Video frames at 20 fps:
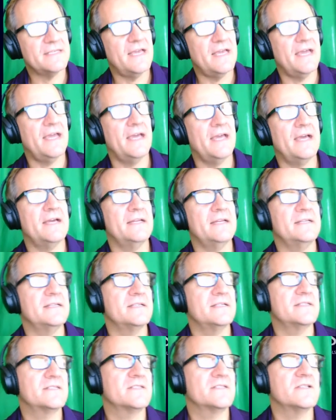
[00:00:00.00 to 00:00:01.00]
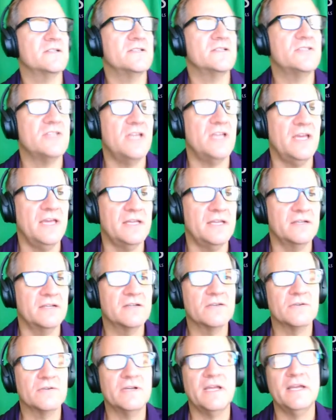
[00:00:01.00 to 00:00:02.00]
and search in
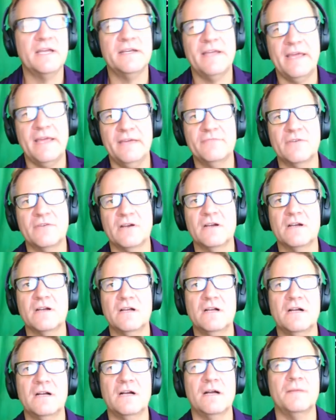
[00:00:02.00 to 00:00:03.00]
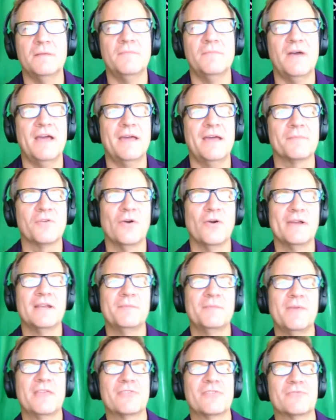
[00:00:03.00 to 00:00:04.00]
Korea, Naver. I am going to
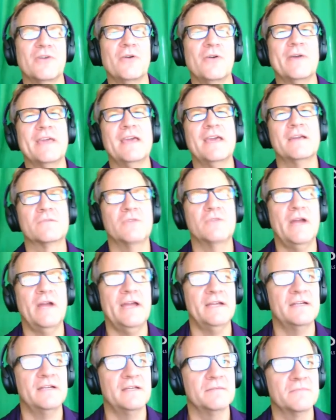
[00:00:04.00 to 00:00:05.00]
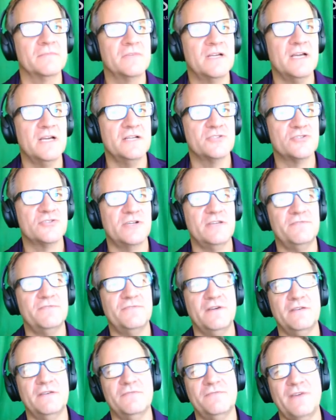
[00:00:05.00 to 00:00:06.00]
be throwing in random country
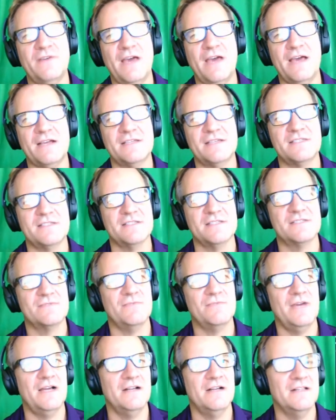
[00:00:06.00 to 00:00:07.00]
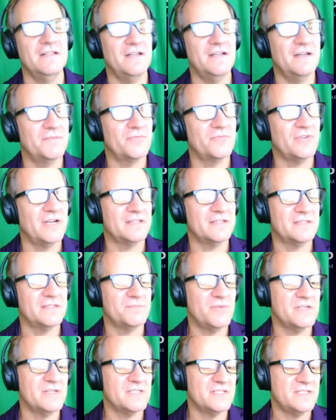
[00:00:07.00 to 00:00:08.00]
fun facts as well throughout the
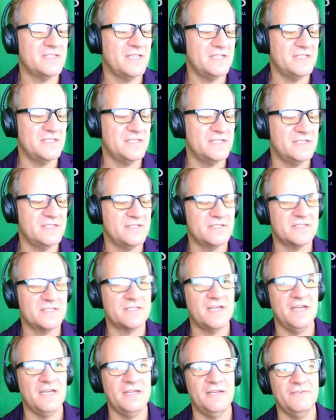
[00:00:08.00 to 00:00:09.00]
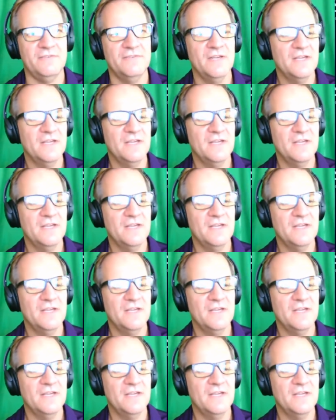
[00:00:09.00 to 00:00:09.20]
presentation to just kind of